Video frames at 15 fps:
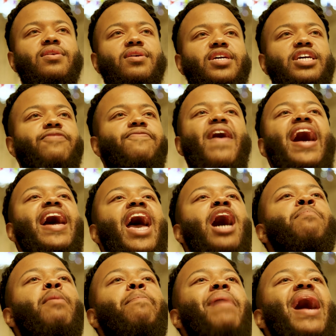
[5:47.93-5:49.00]
if I
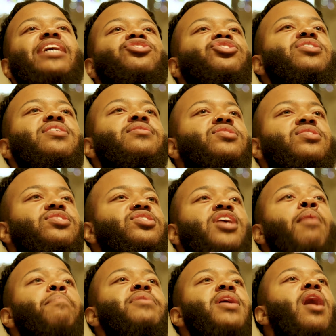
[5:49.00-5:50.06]
am a bastion to
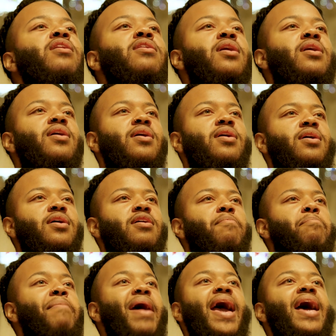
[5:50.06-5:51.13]
some young
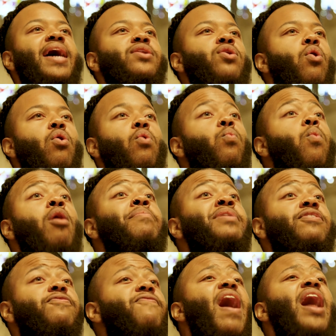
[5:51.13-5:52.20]
man or
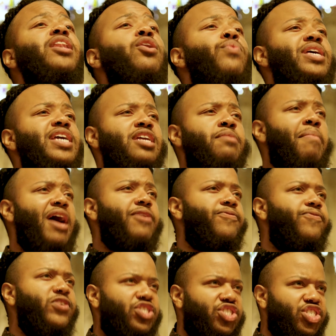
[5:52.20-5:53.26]
woman following in my
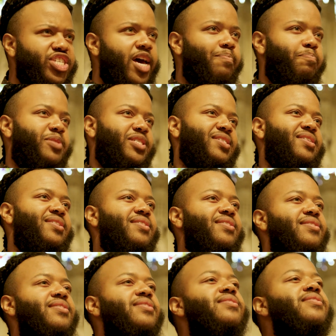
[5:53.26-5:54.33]
footsteps,
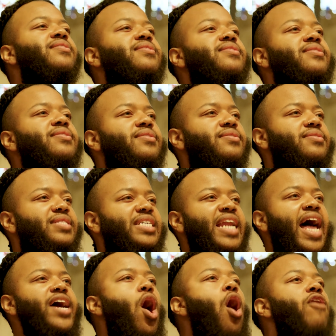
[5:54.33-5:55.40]
then
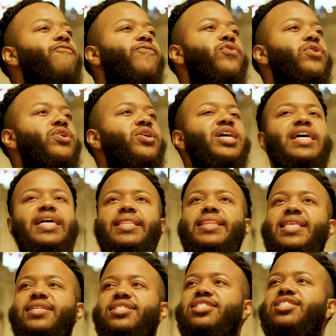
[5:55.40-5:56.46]
I offer
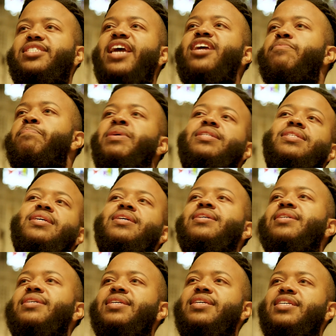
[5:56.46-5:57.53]
this statement
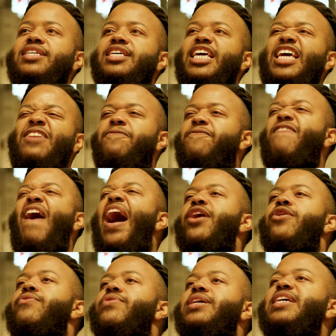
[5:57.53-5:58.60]
in
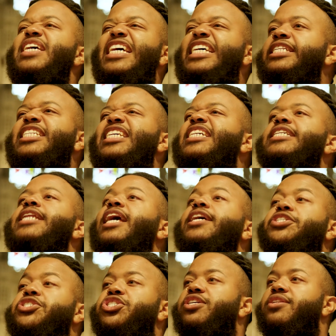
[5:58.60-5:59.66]
fiery
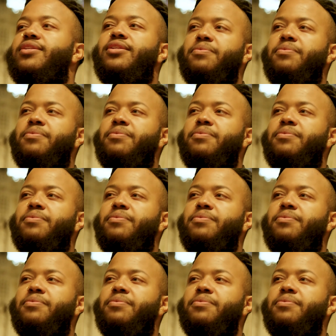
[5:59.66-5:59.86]
indignation.